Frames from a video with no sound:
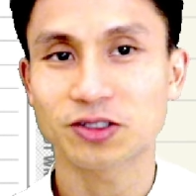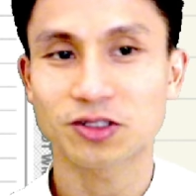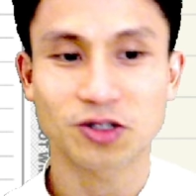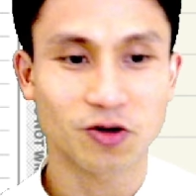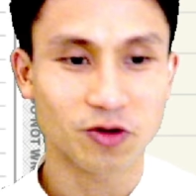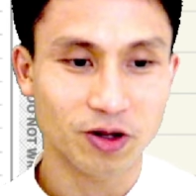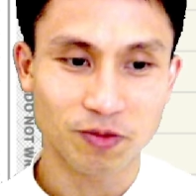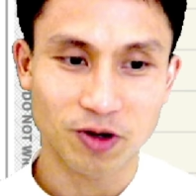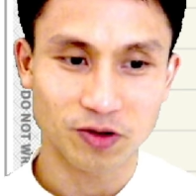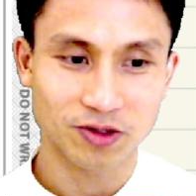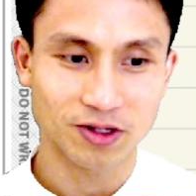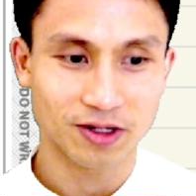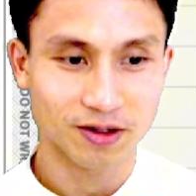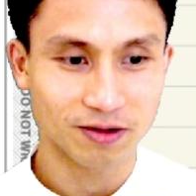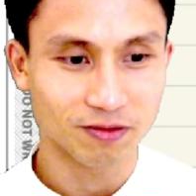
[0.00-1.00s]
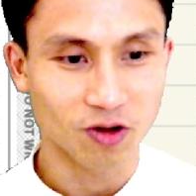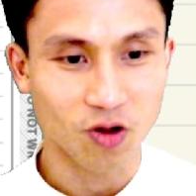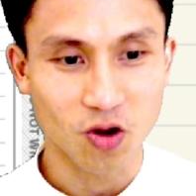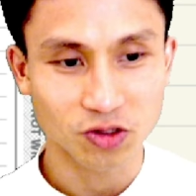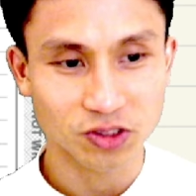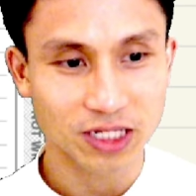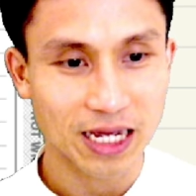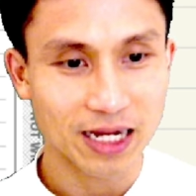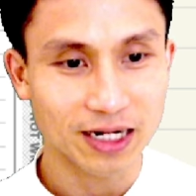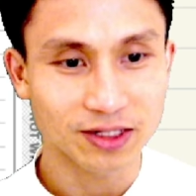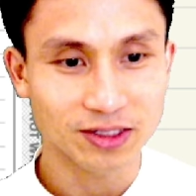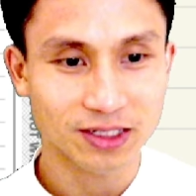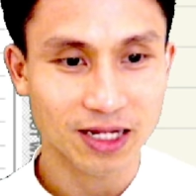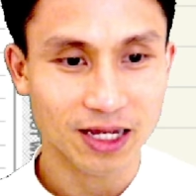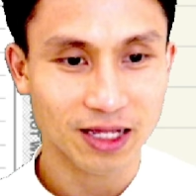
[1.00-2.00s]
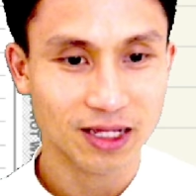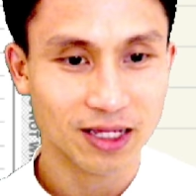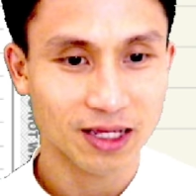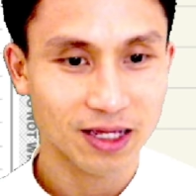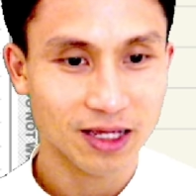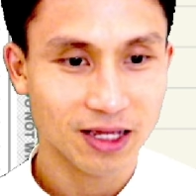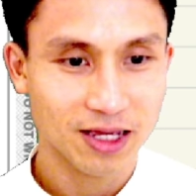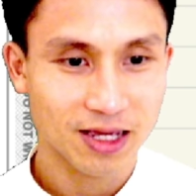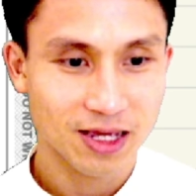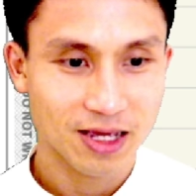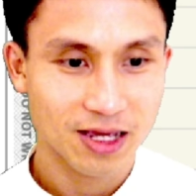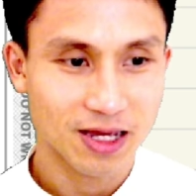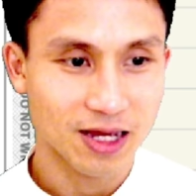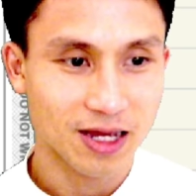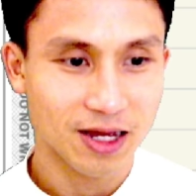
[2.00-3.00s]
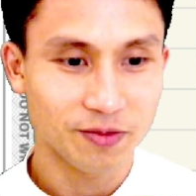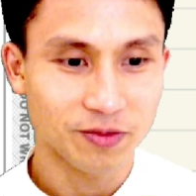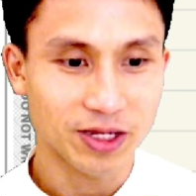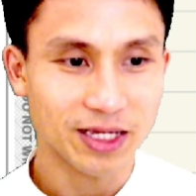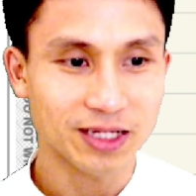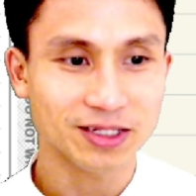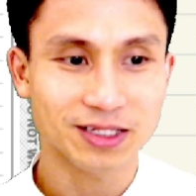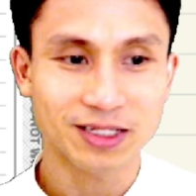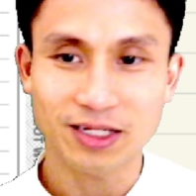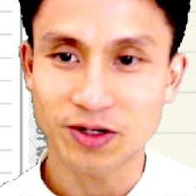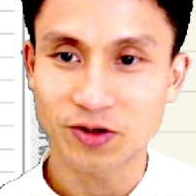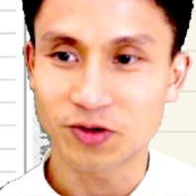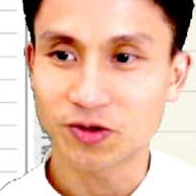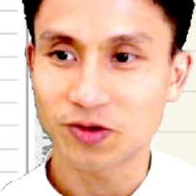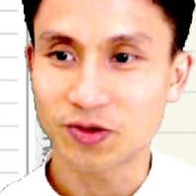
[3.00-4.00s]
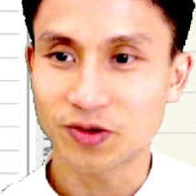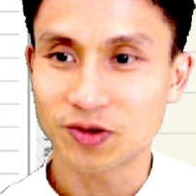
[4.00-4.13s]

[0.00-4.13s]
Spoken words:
Sorry about the long silence there. It's still